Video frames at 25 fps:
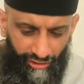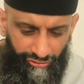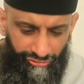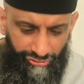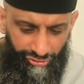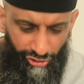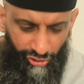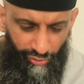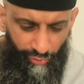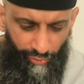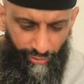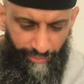
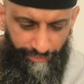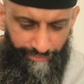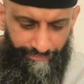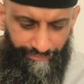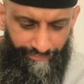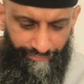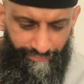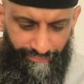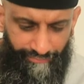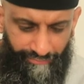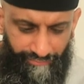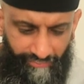So,
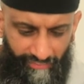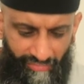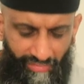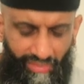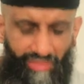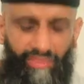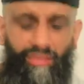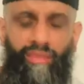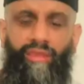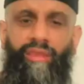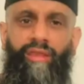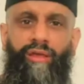
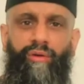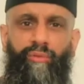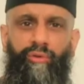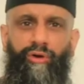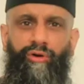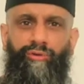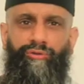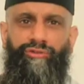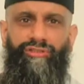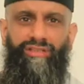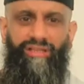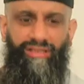
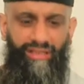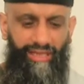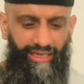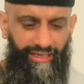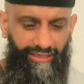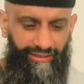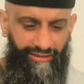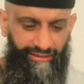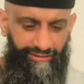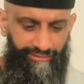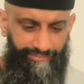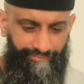what was it
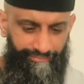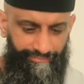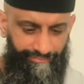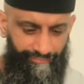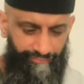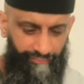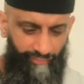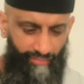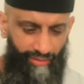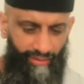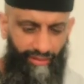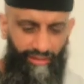like?
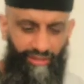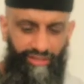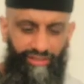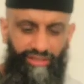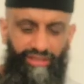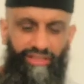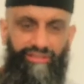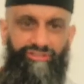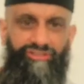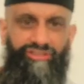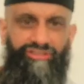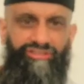
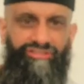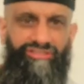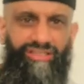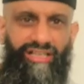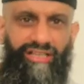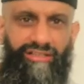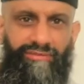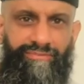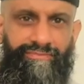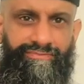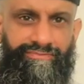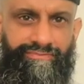As you can
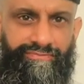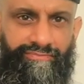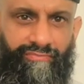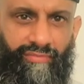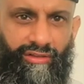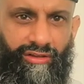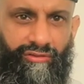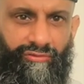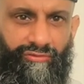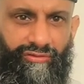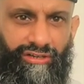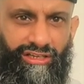tell,
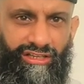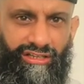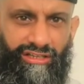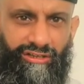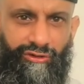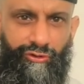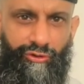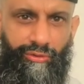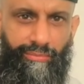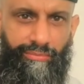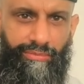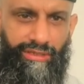
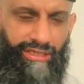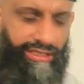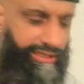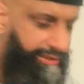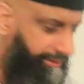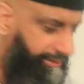really crumbly.